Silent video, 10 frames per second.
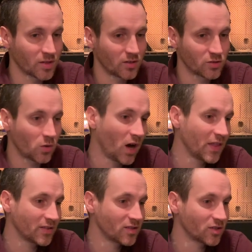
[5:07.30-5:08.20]
So while
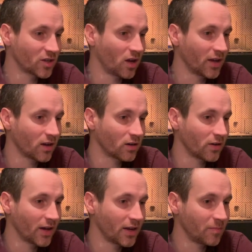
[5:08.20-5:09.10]
that's installing, I'll go
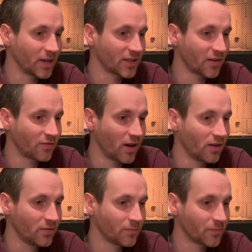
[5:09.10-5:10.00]
ahead and make that file.